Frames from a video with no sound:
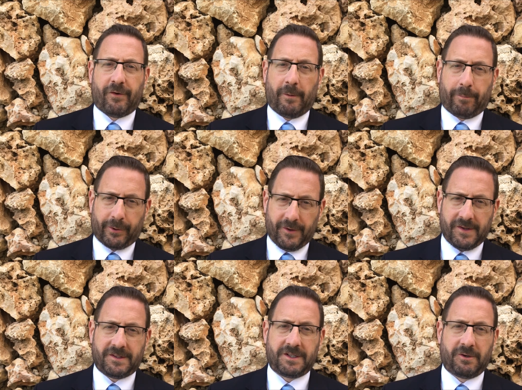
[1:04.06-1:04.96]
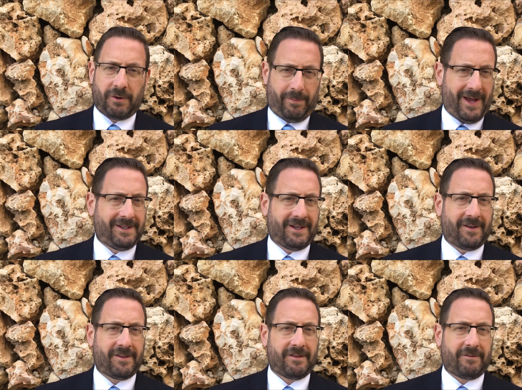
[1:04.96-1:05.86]
For a person to do
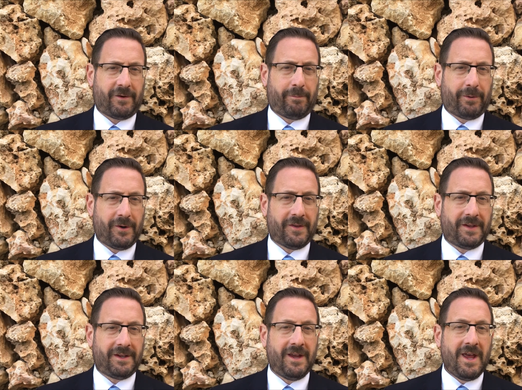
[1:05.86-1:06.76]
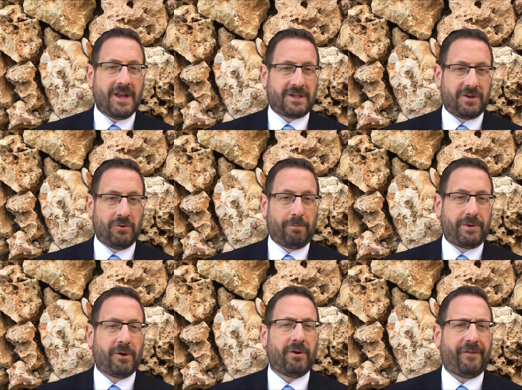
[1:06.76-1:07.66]
repentance, for a person to
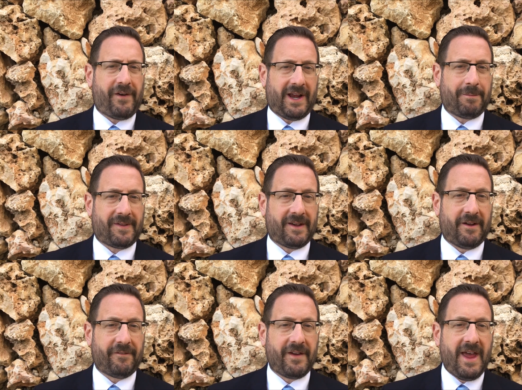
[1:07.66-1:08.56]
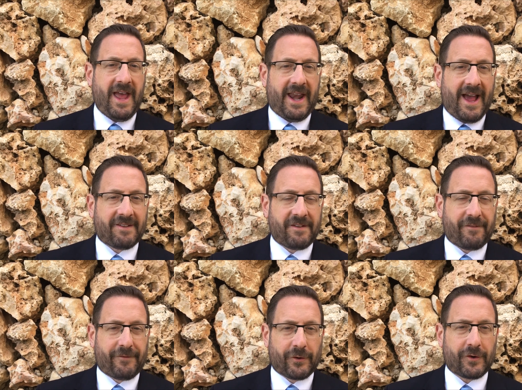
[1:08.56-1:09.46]
purify himself, it has
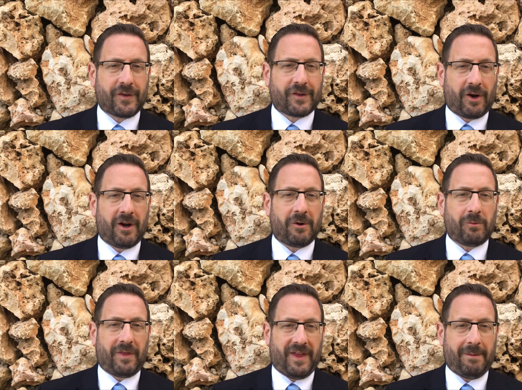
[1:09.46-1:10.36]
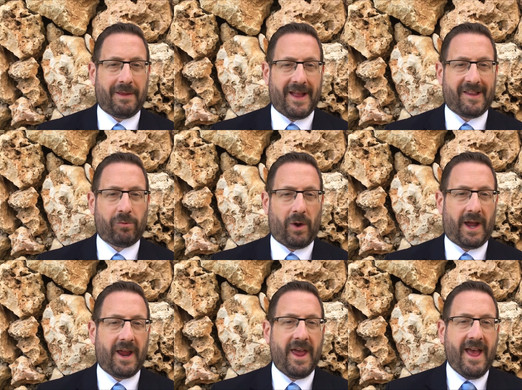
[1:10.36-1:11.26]
to first start with him. And that's
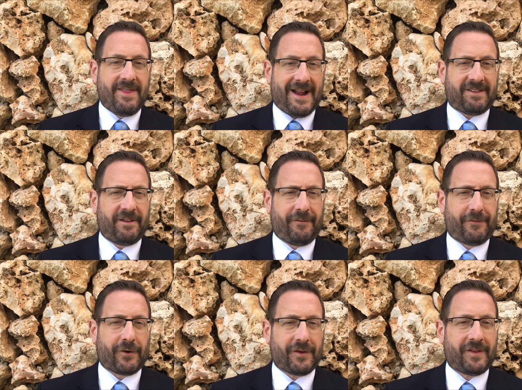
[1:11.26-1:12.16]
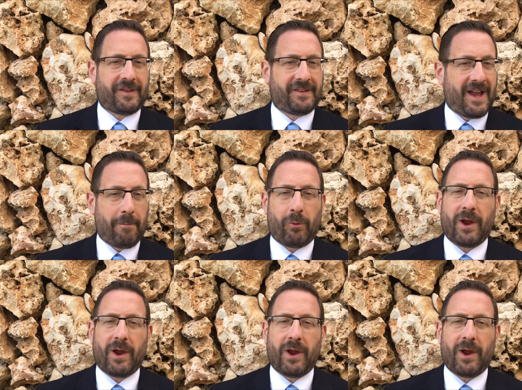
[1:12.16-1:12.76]
why that's the first step.